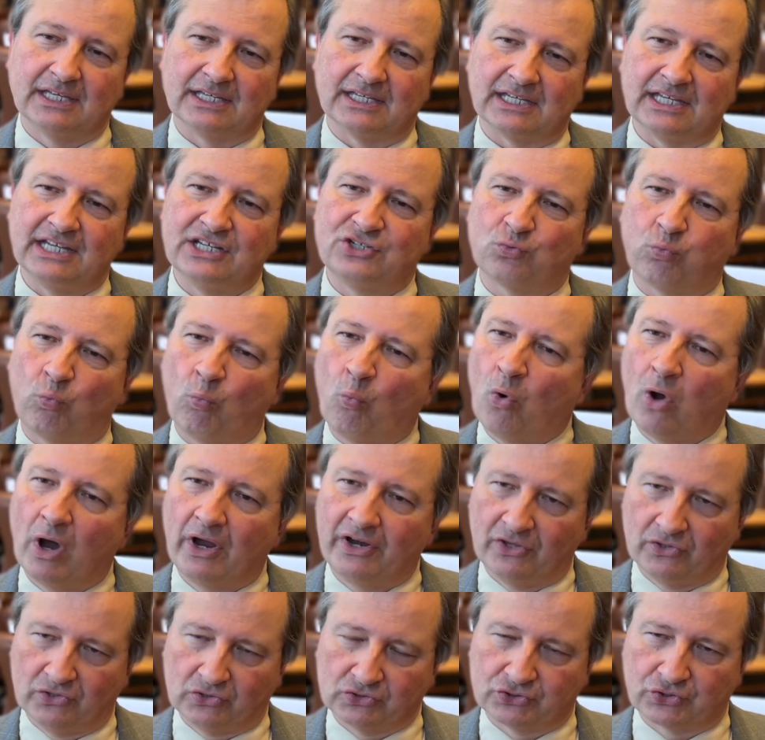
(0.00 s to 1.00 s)
each
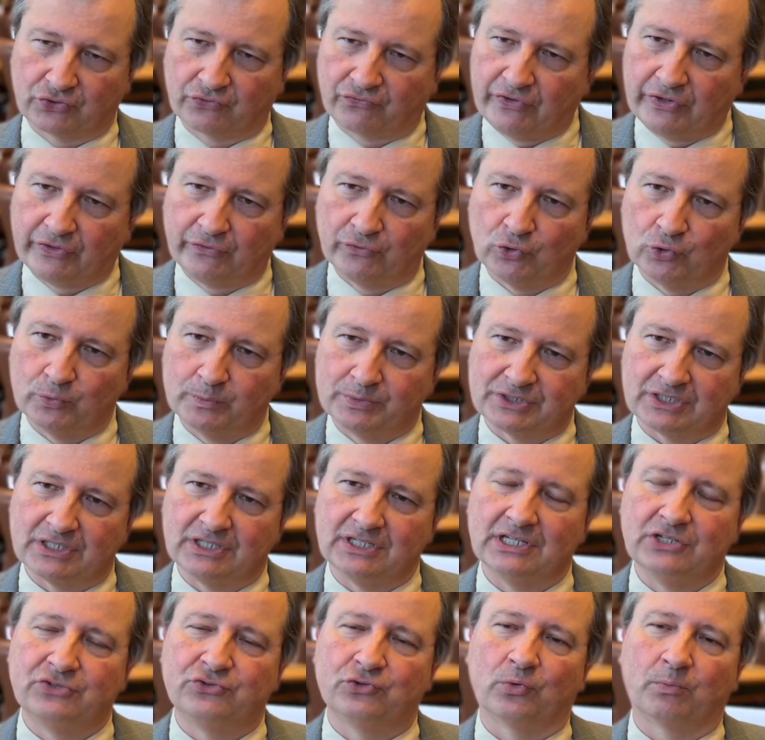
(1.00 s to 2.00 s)
one of those three groups
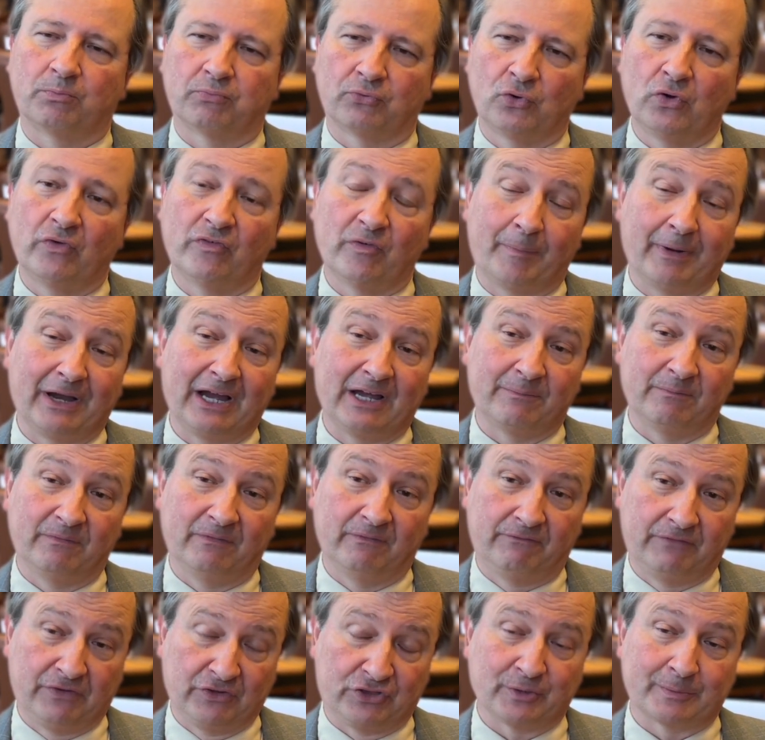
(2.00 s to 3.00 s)
need to approve it by
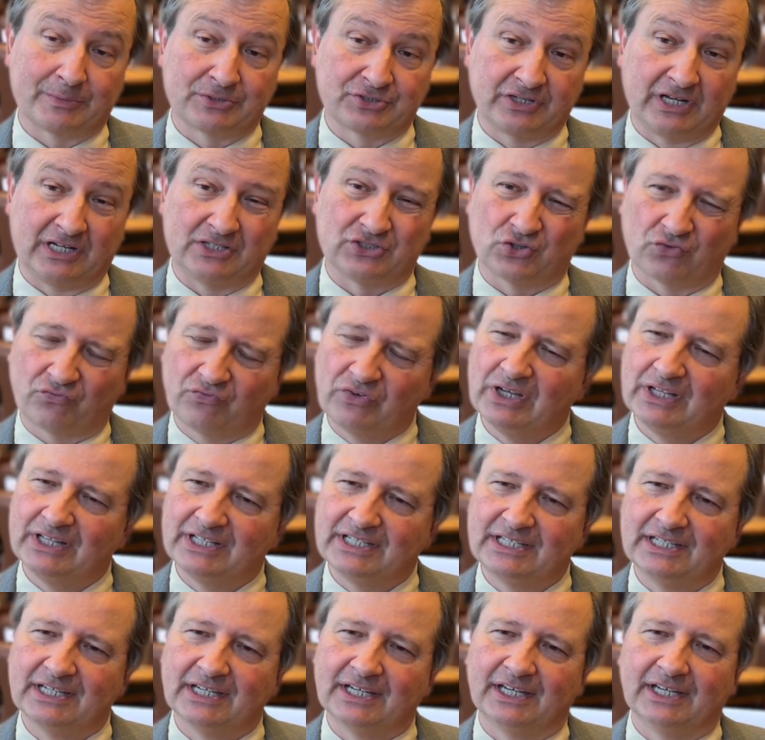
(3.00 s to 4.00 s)
50%. So
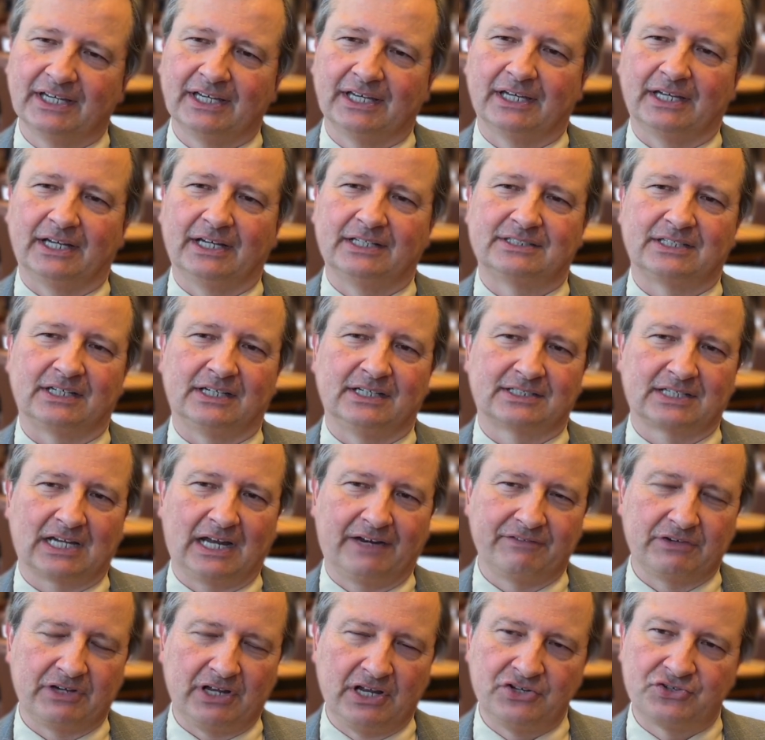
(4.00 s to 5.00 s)
really, it's kind
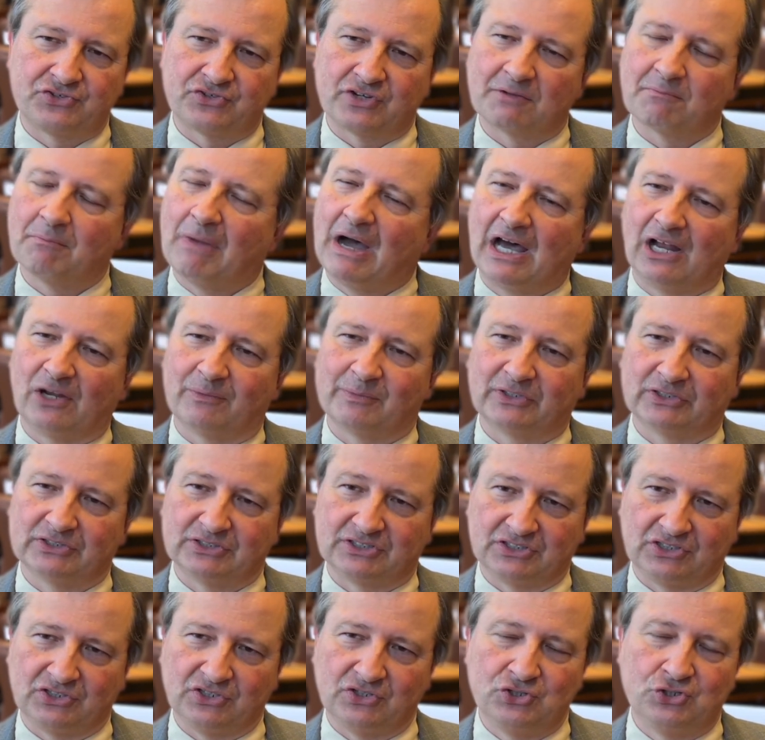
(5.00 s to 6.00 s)
of an interesting model
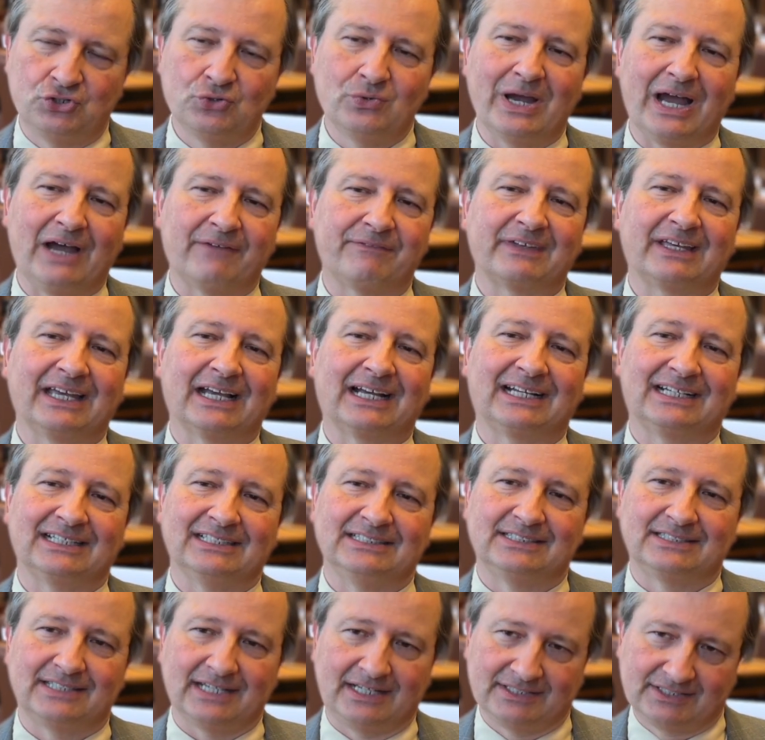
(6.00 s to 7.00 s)
because you do have to get
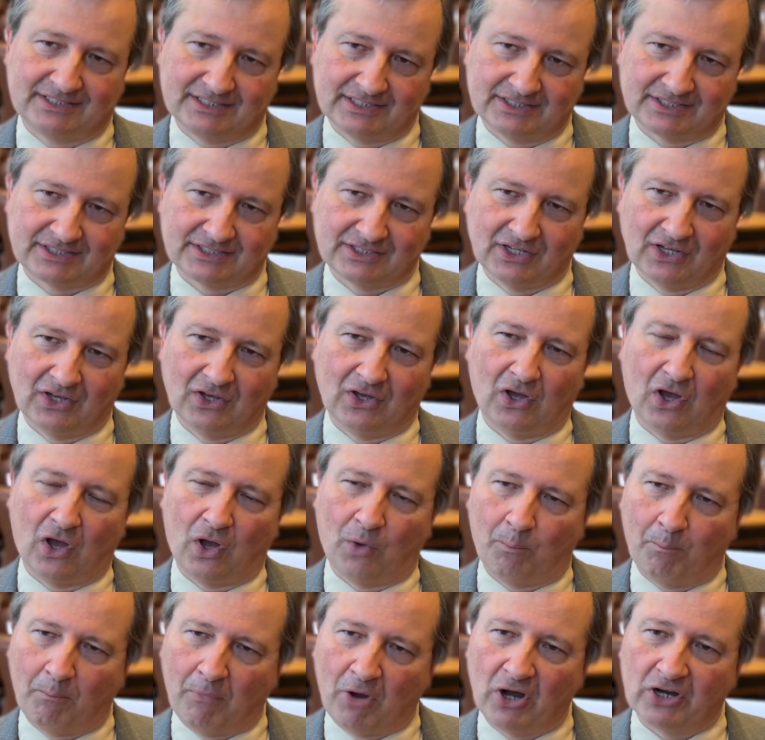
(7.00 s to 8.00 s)
consensus
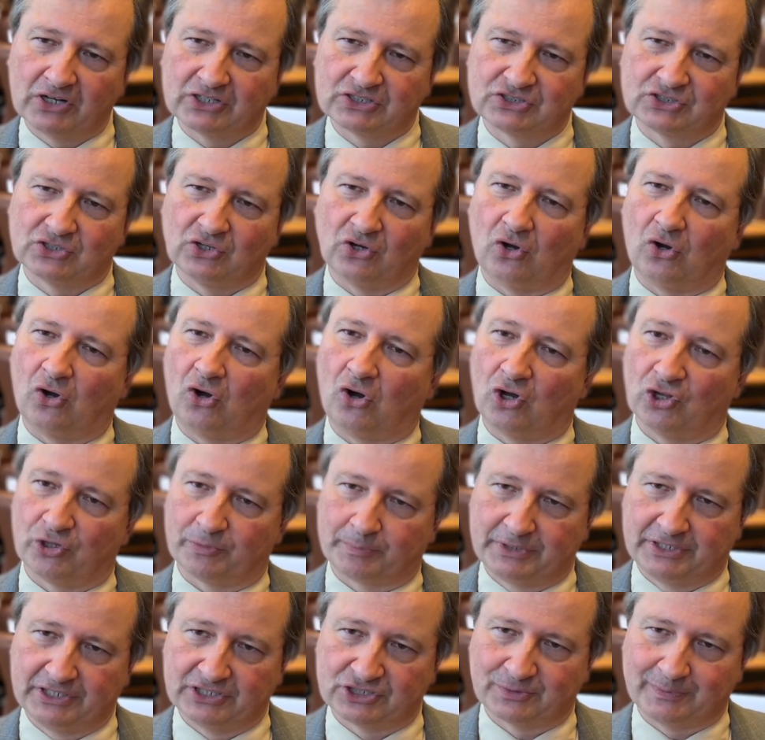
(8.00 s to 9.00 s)
amongst all the
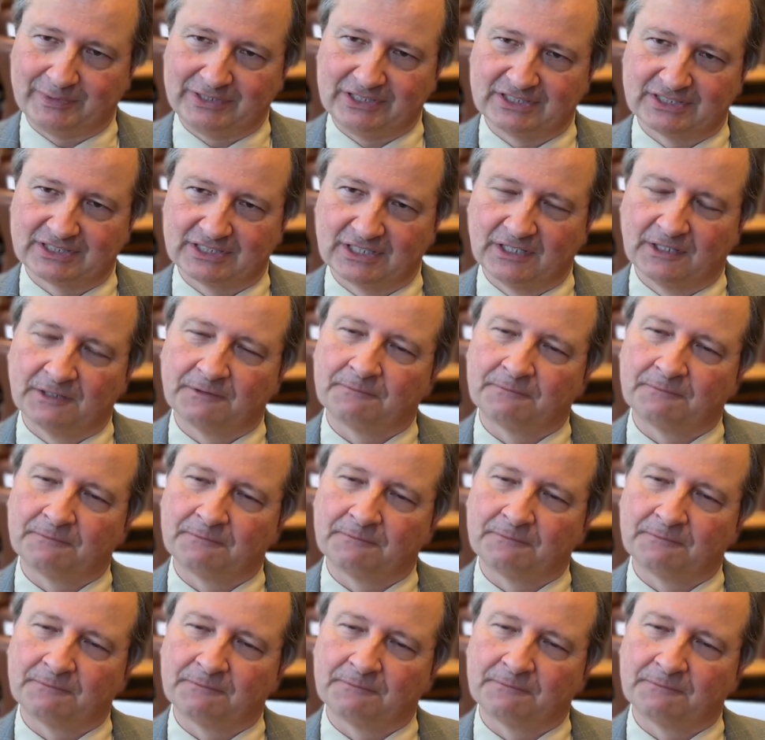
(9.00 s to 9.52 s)
participants.